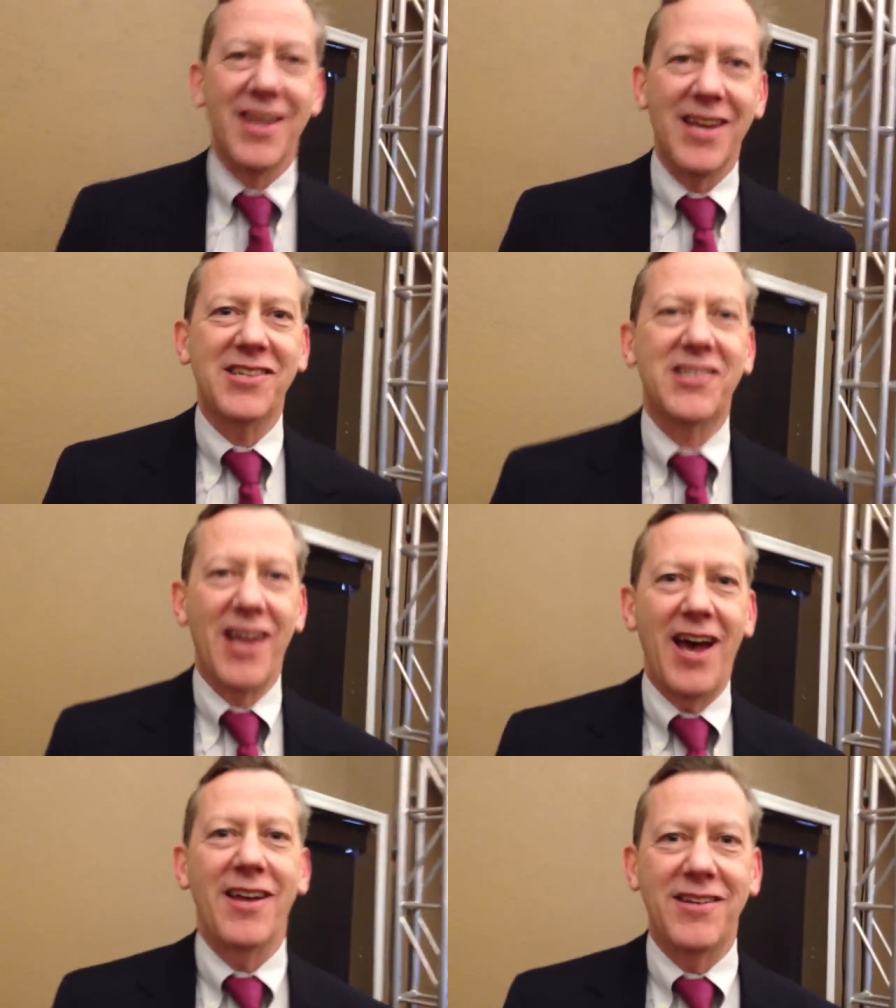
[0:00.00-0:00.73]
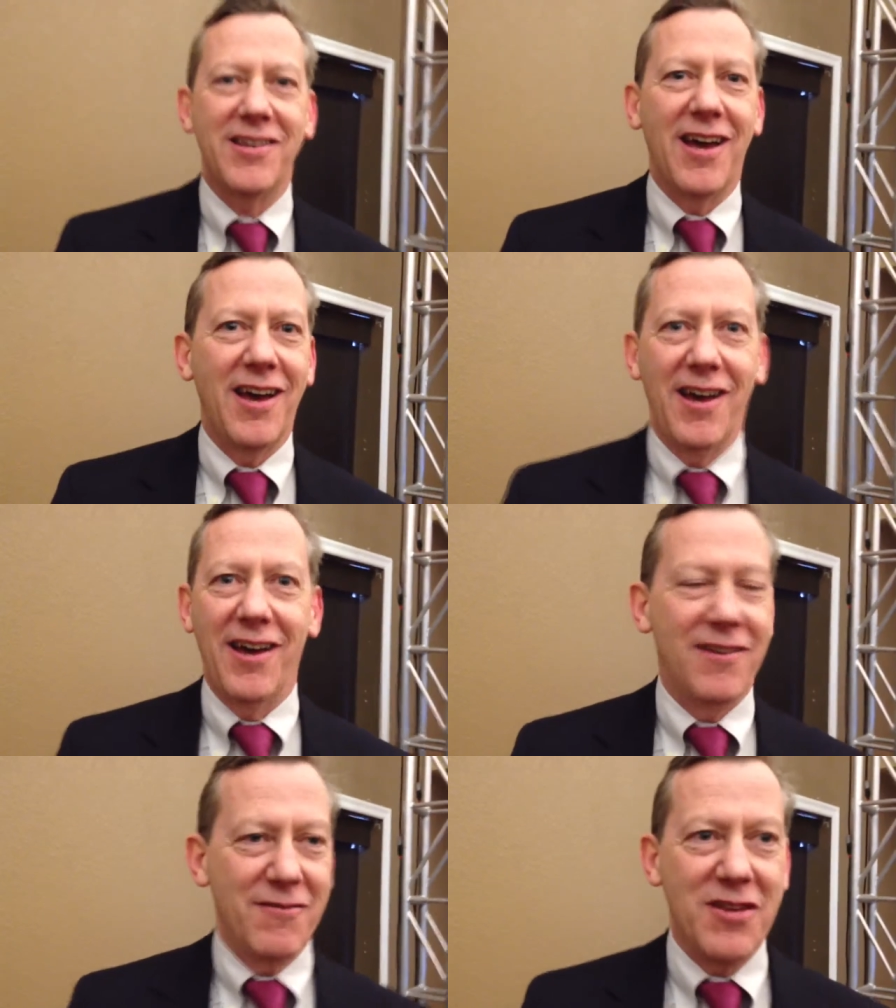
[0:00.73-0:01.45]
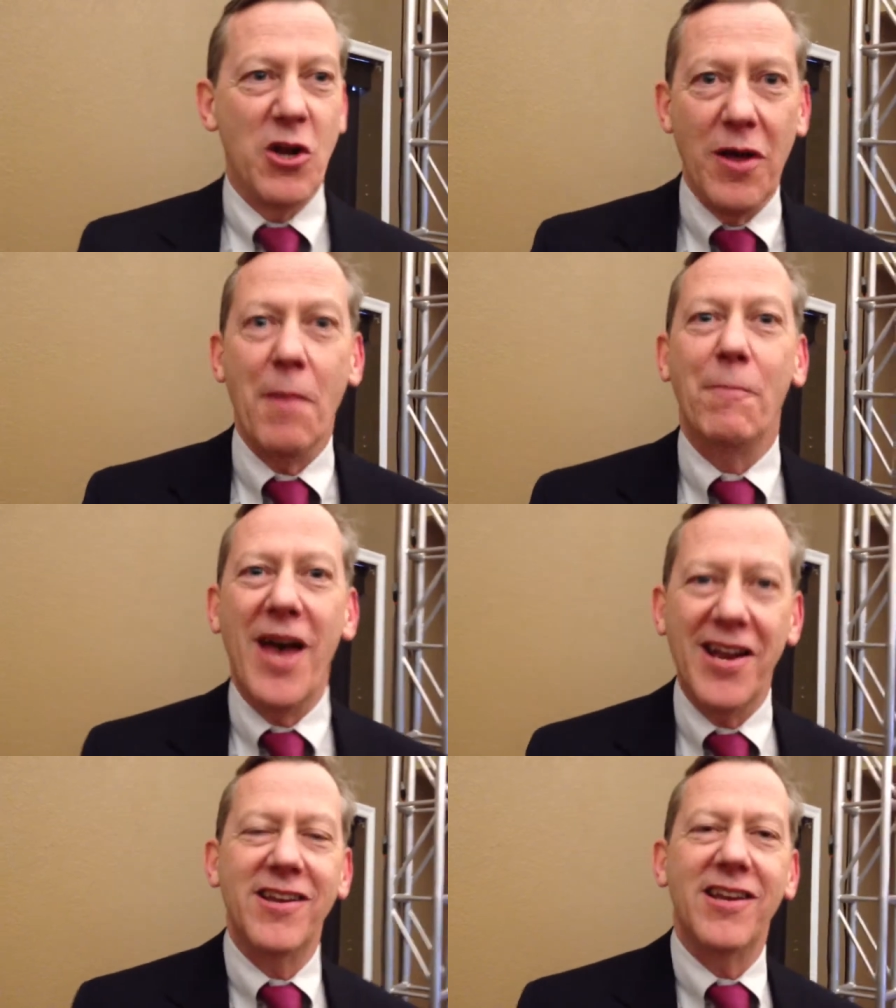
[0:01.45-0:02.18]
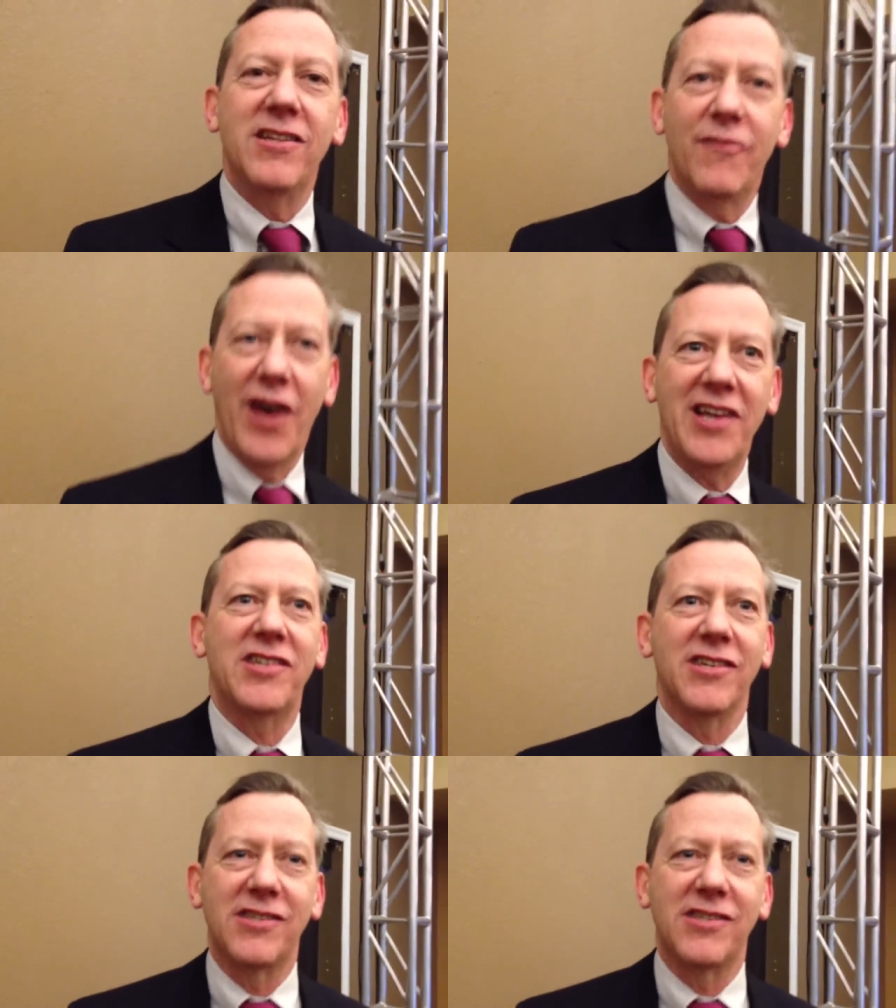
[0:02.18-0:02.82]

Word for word: inside, uh, you know, embedded in devices.